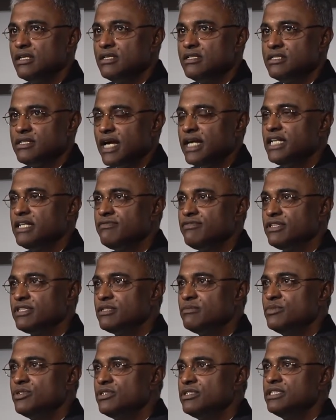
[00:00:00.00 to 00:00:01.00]
scientific
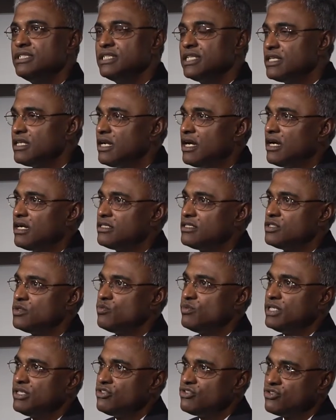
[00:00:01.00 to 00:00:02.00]
community at large,
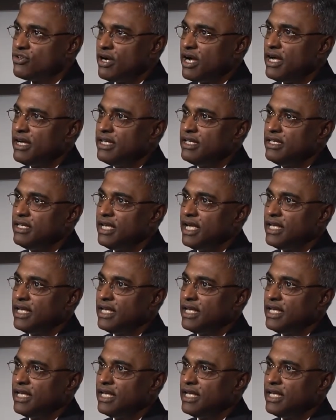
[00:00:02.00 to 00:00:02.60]
we try